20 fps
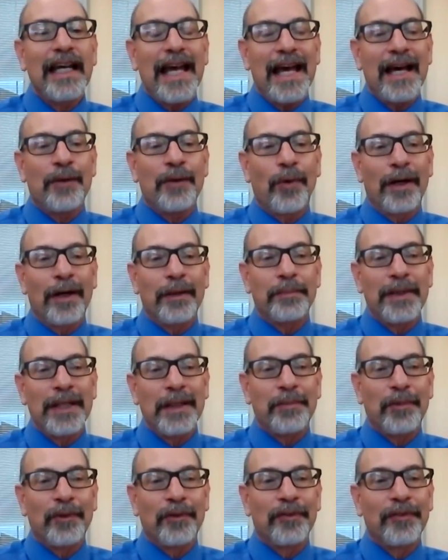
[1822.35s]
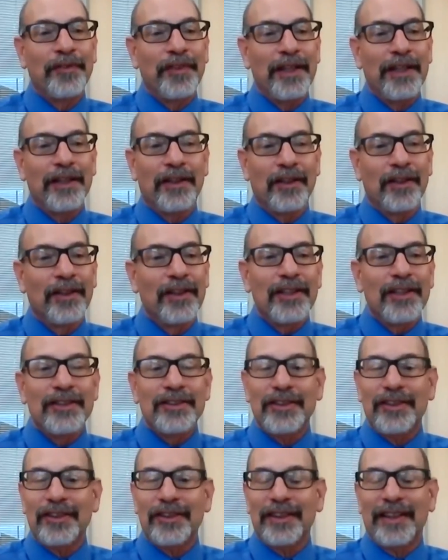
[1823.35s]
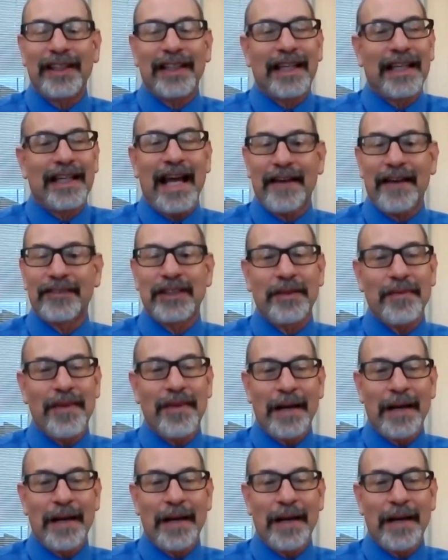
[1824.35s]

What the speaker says: and what people feel certainly can have some